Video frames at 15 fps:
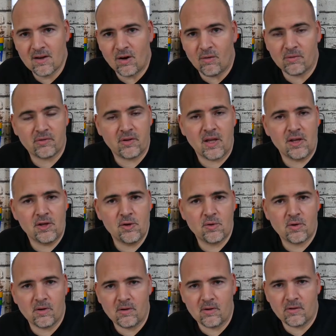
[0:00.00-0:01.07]
Obviously, you
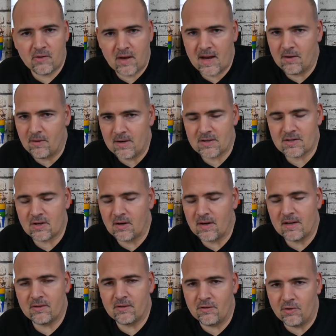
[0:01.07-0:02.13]
can tailor it
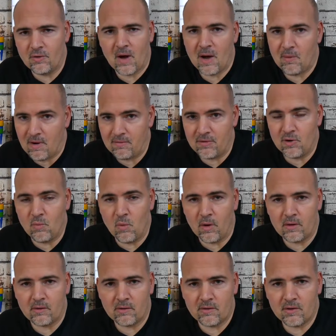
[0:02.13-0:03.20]
slightly to do however you want
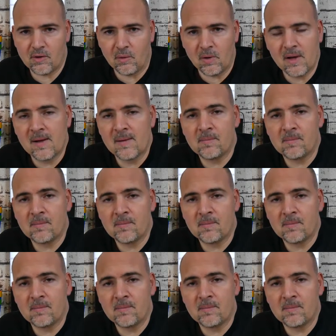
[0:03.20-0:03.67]
it to do.